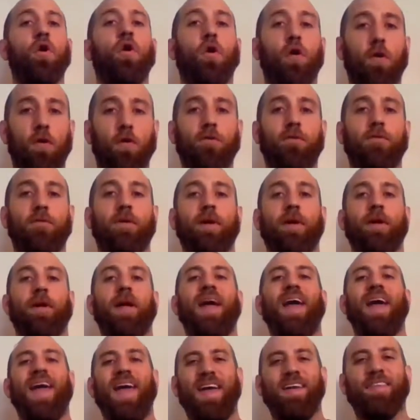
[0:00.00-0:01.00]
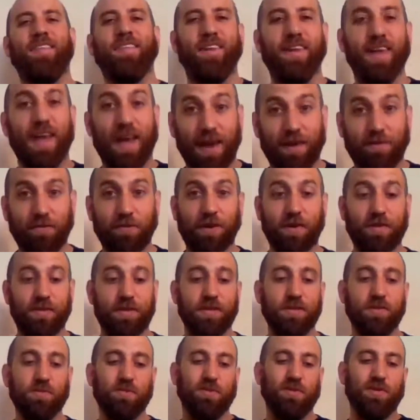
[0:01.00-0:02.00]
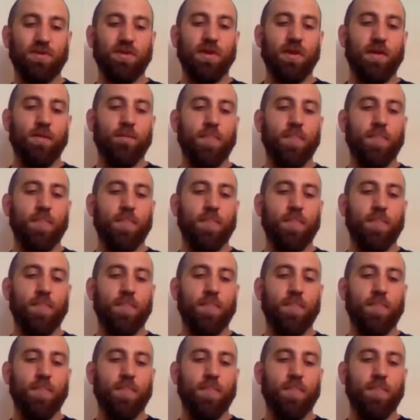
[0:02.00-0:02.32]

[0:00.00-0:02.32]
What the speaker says: over Anthony Henry in this one.